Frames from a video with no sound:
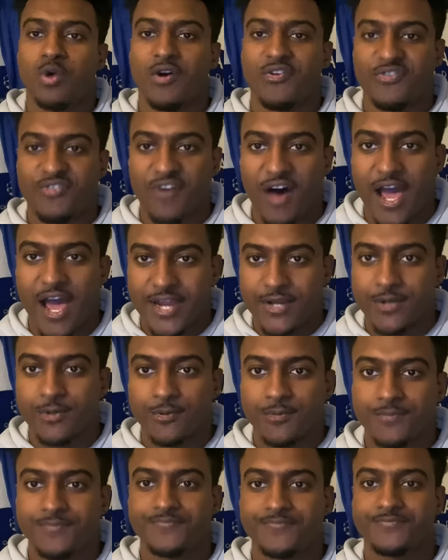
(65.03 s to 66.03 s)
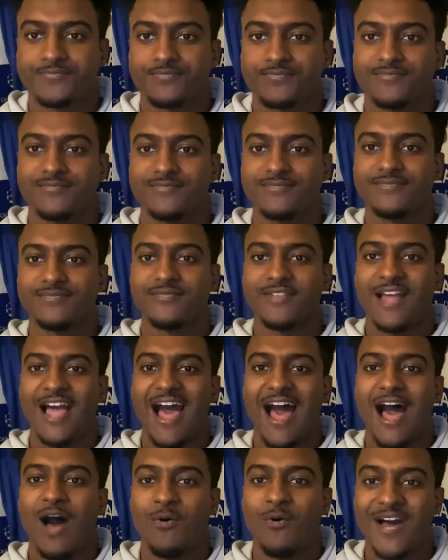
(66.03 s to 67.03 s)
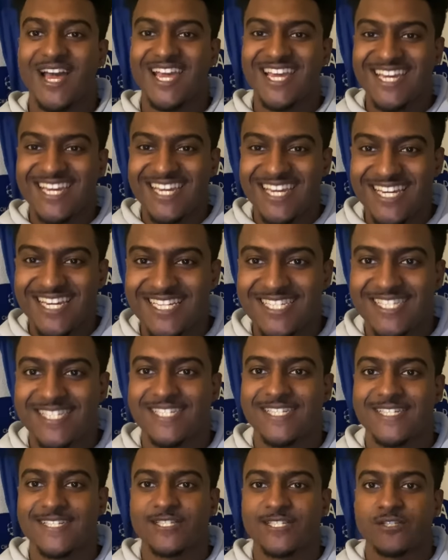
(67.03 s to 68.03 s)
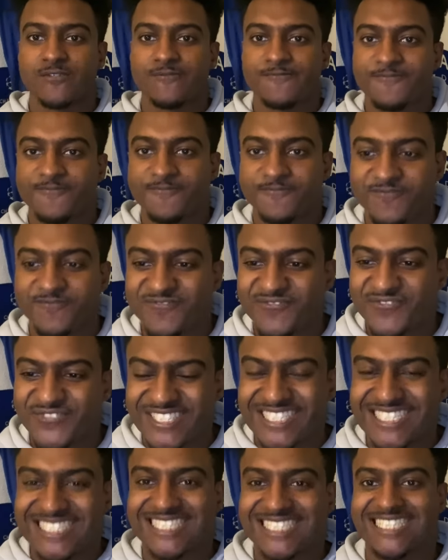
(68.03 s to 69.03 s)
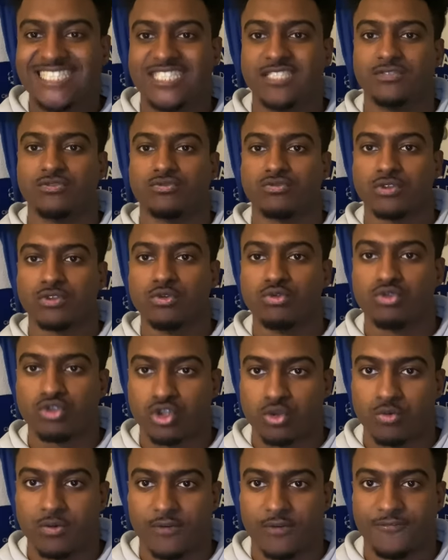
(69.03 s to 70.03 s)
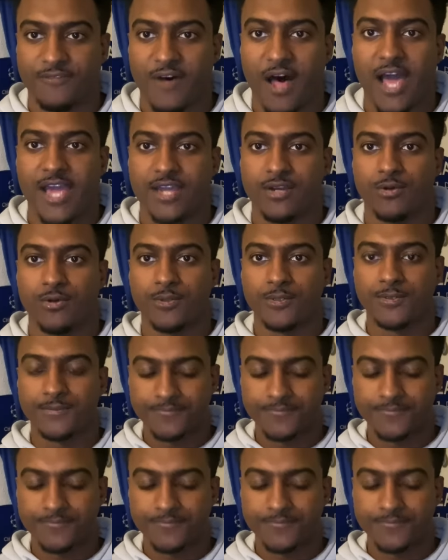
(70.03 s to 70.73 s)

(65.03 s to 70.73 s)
a final. Our easiest fucking route to a final.